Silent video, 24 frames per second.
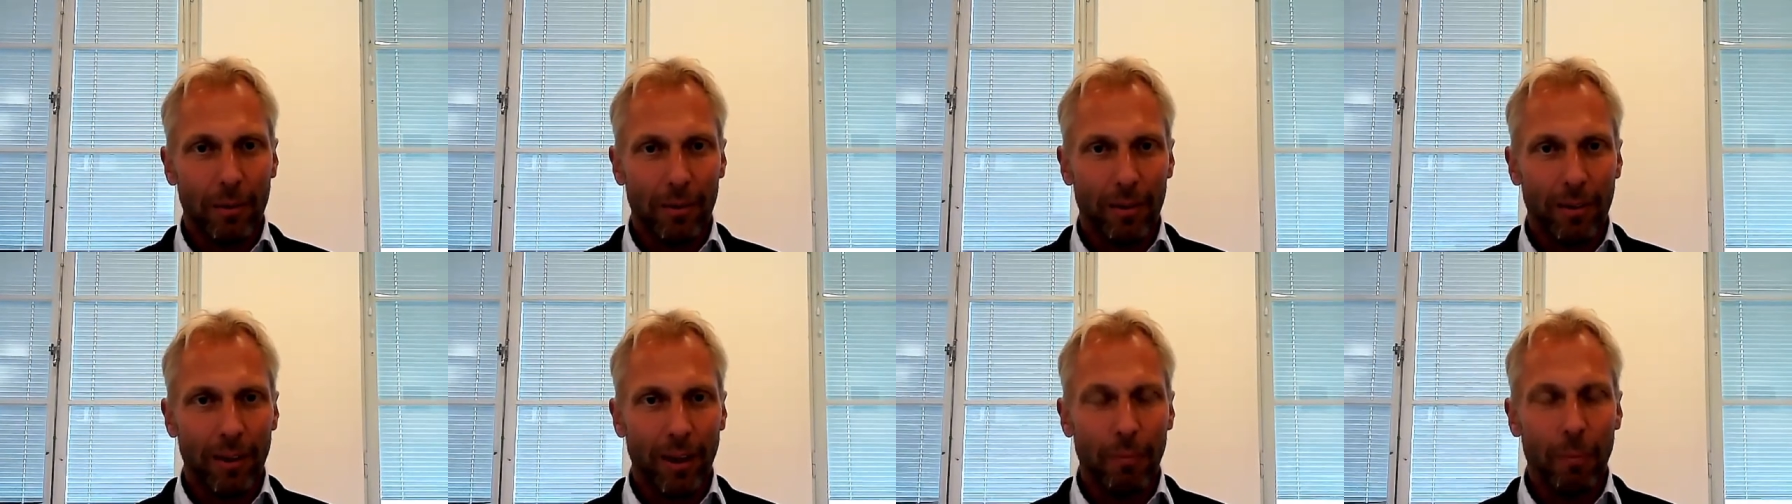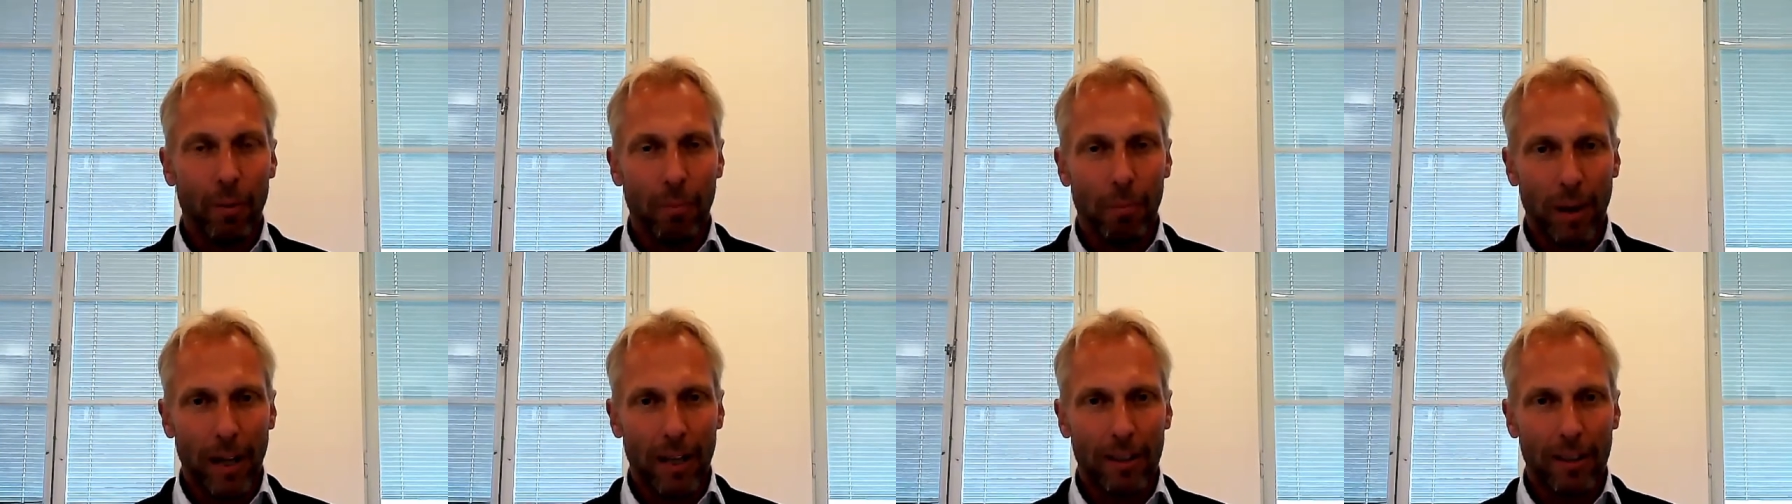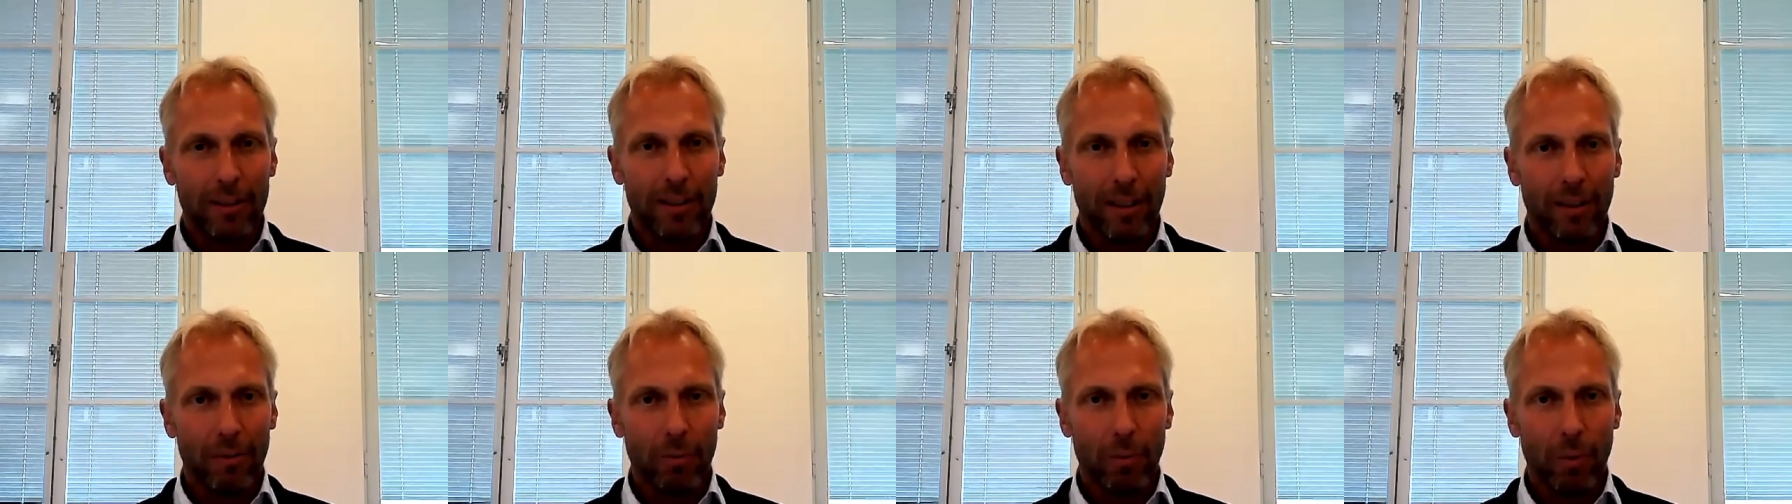the number of
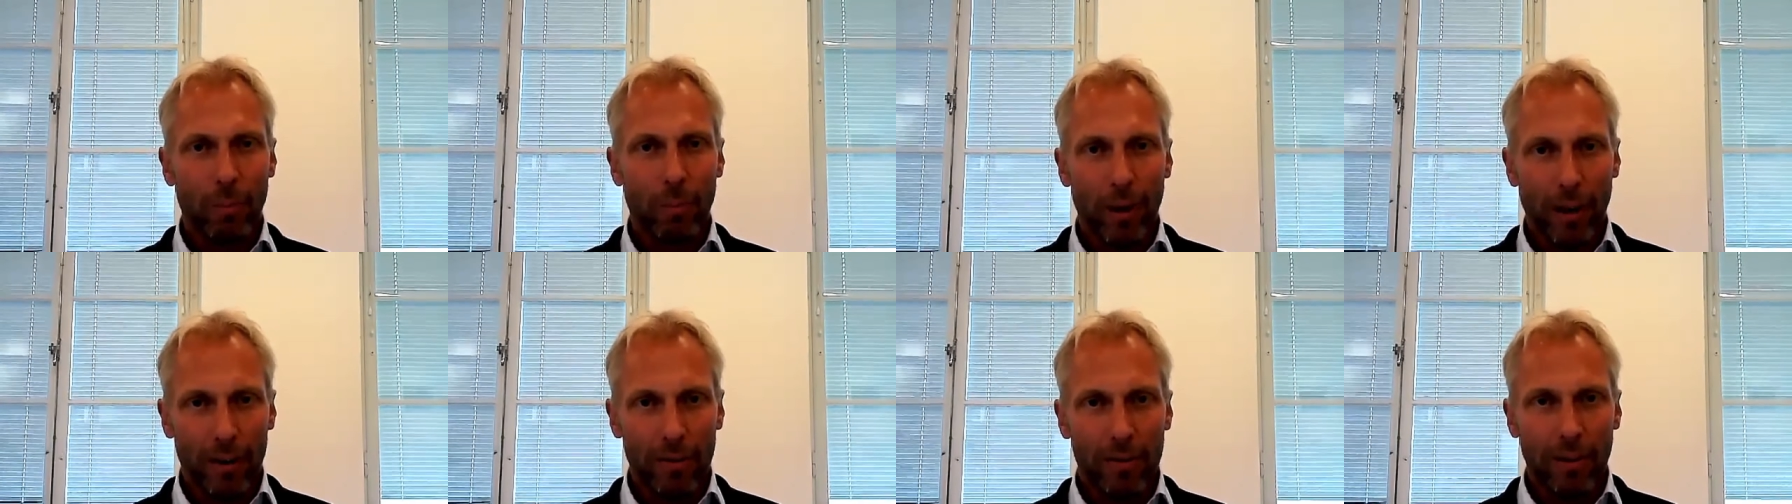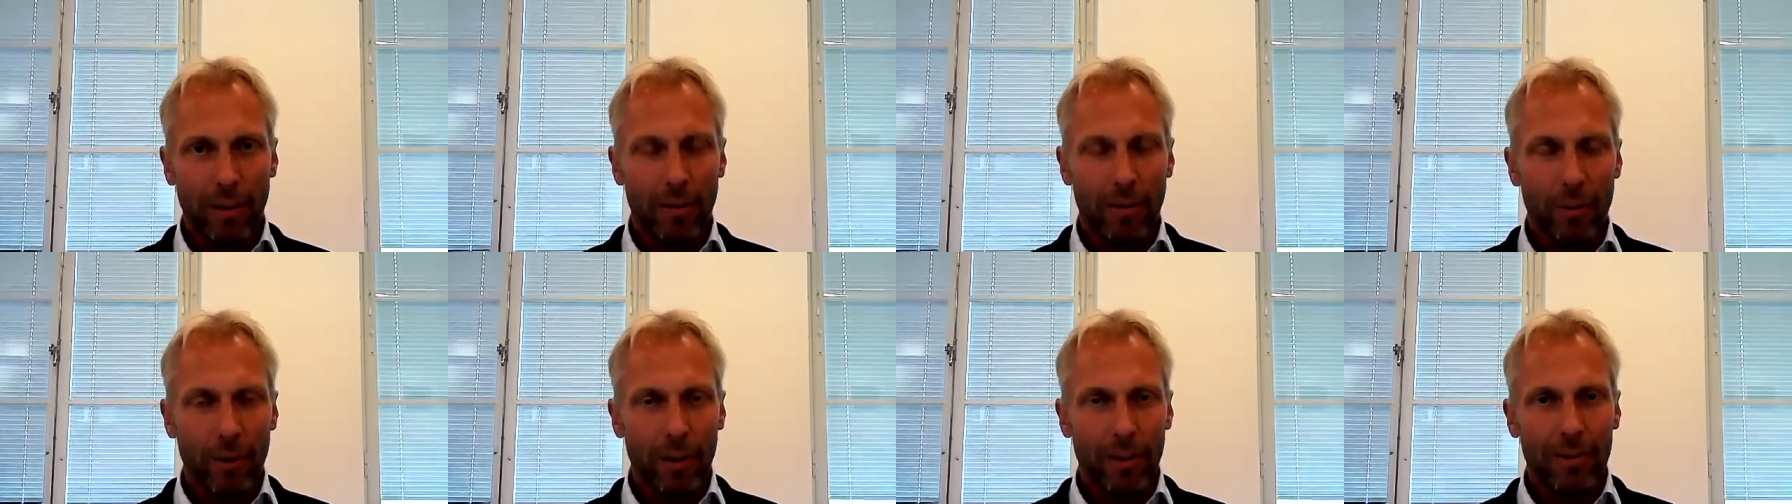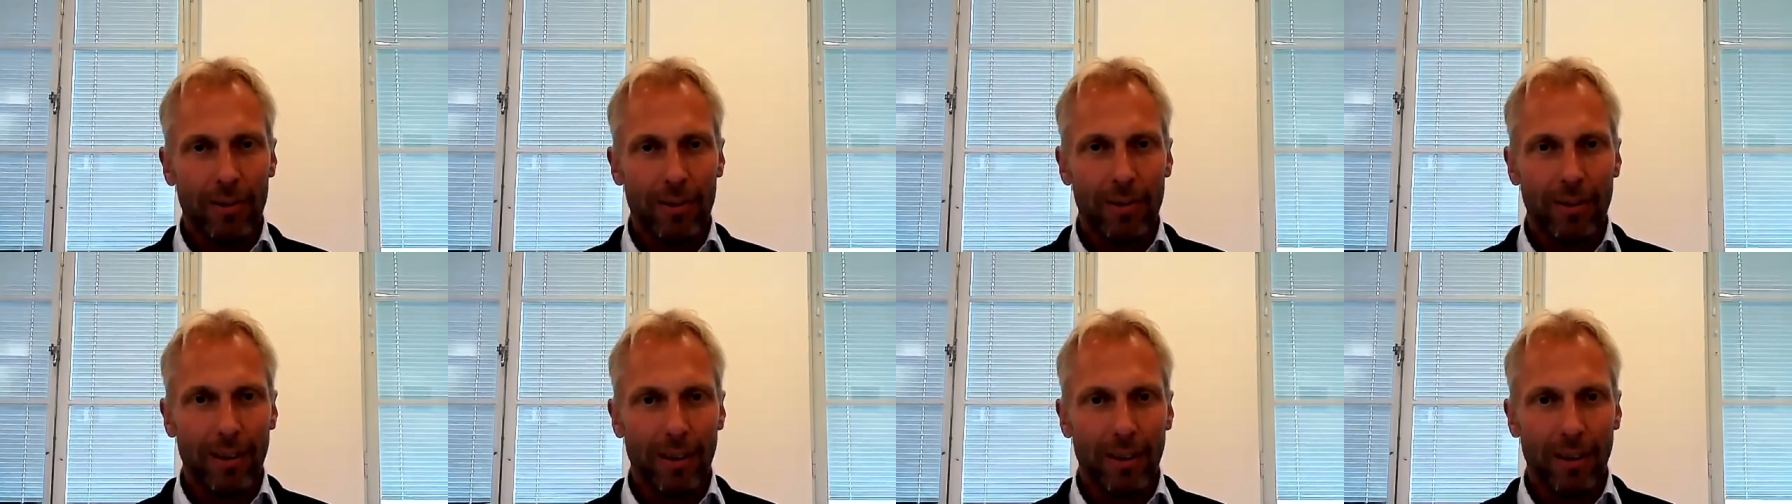plastic repairs
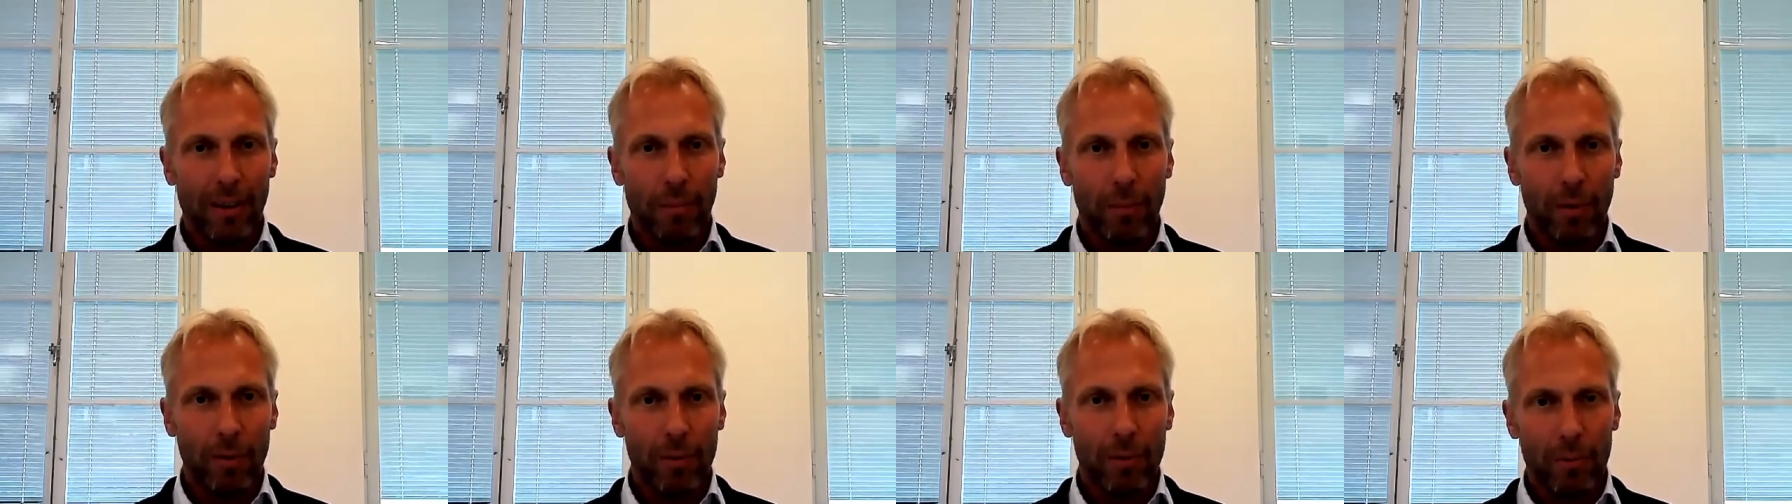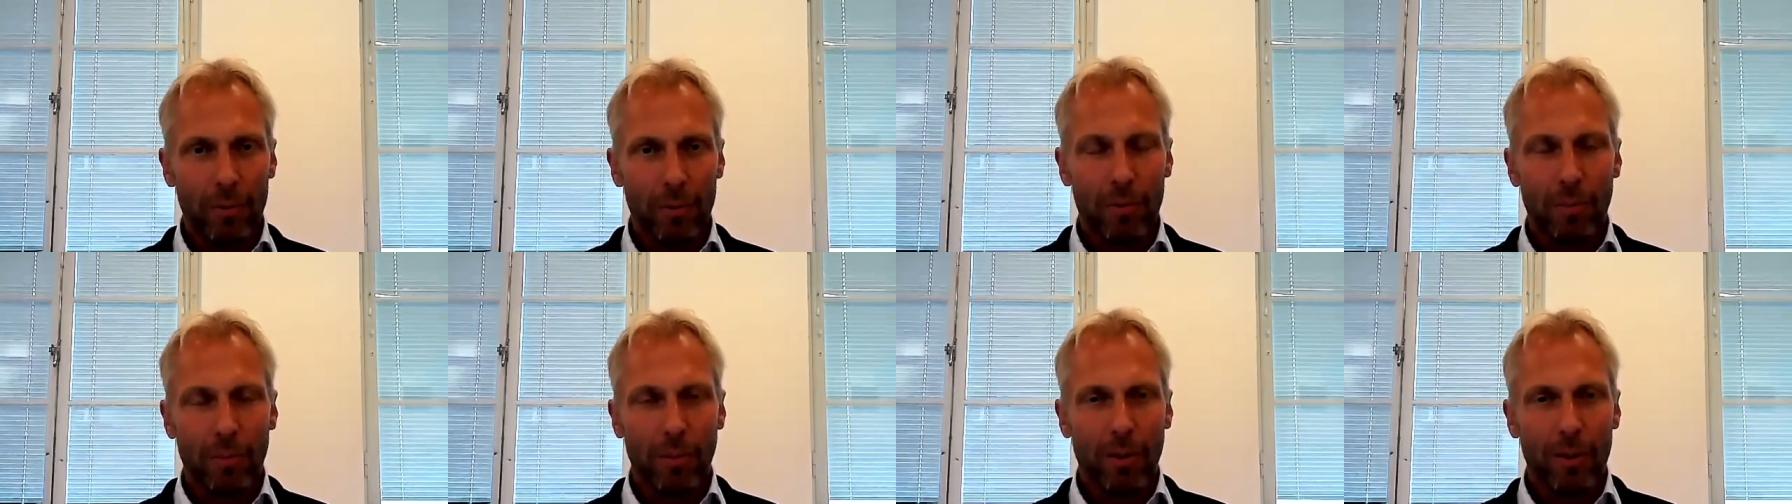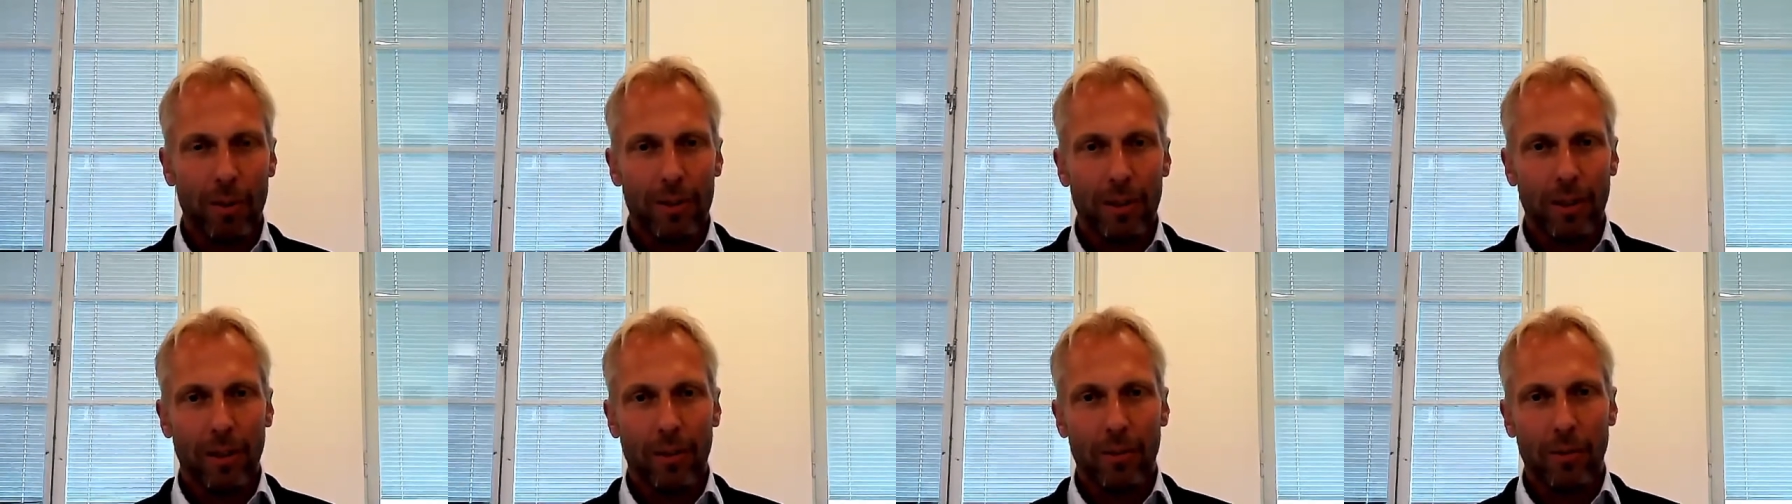increase and the number of used
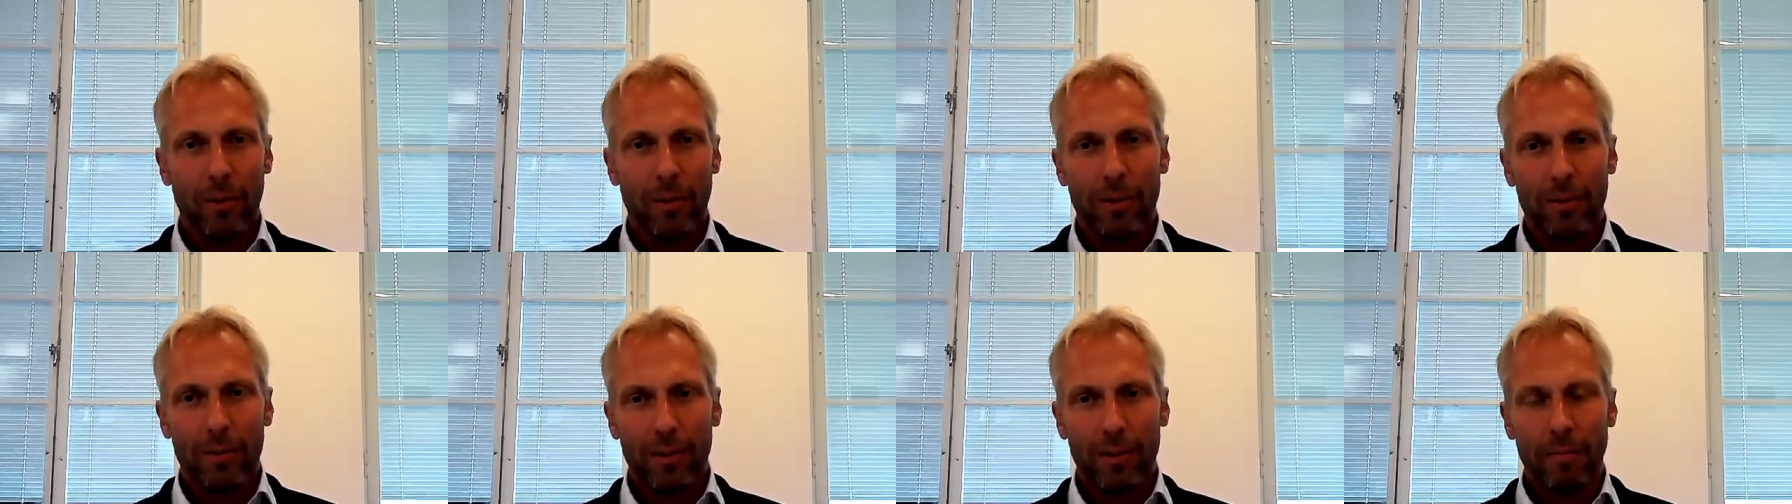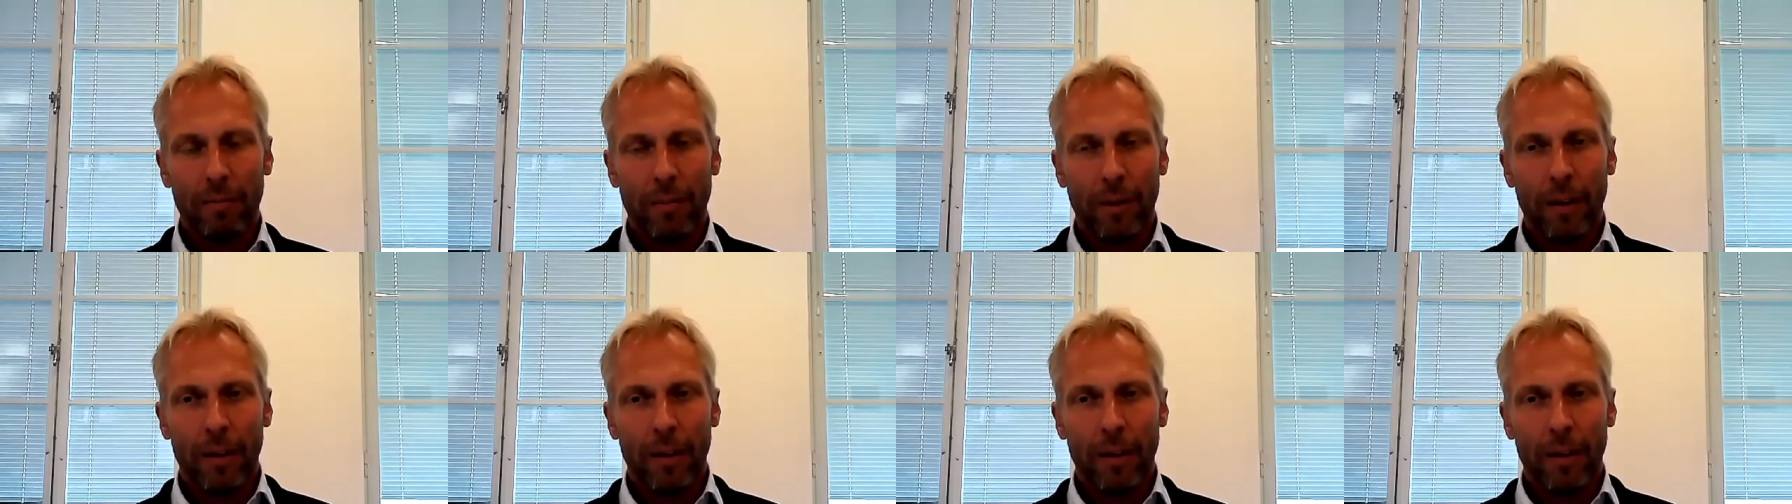parts increase.